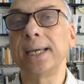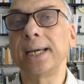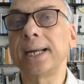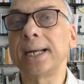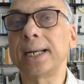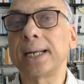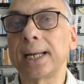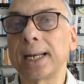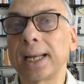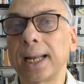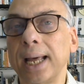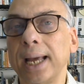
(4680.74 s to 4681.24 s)

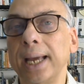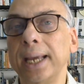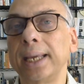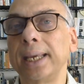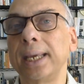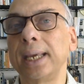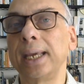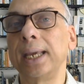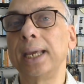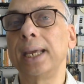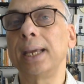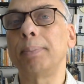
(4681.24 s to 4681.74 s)
it
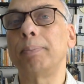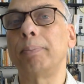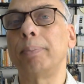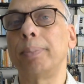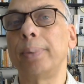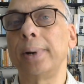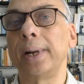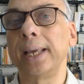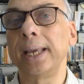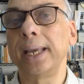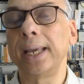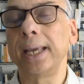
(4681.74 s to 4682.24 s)
like a
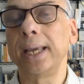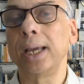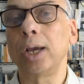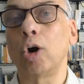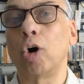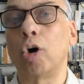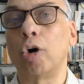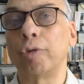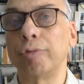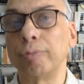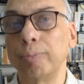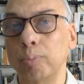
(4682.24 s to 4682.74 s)
play
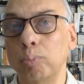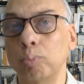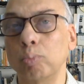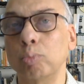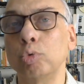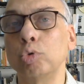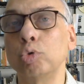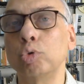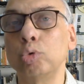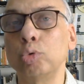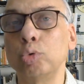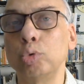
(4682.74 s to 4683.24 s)
of
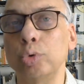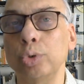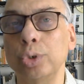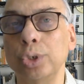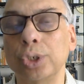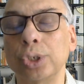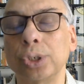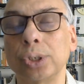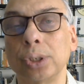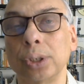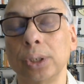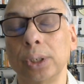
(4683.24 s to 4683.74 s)

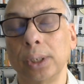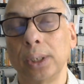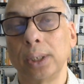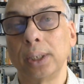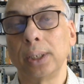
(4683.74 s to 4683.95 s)
moods.